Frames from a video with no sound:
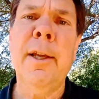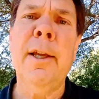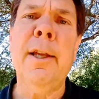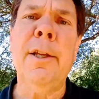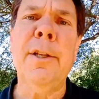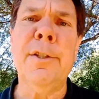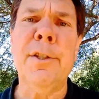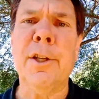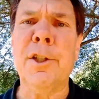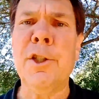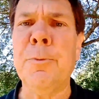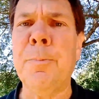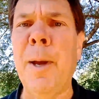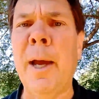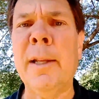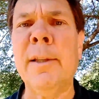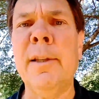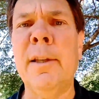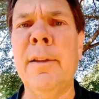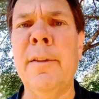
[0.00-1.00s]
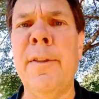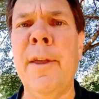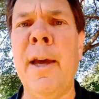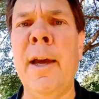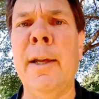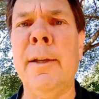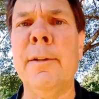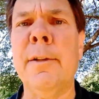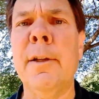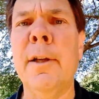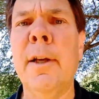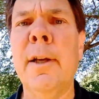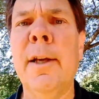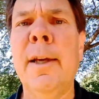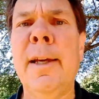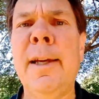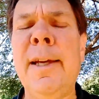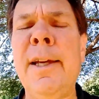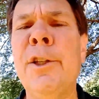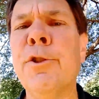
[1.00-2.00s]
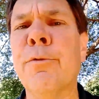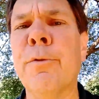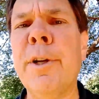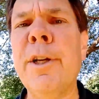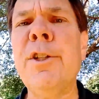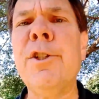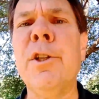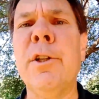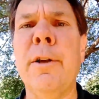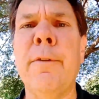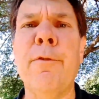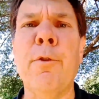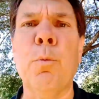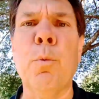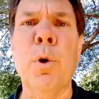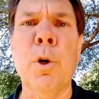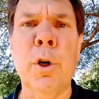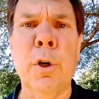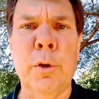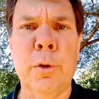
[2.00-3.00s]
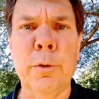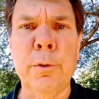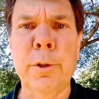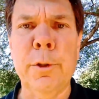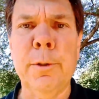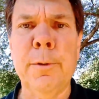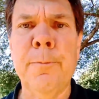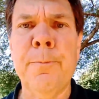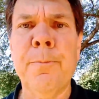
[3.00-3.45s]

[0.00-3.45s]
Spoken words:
It is expected that each region of the world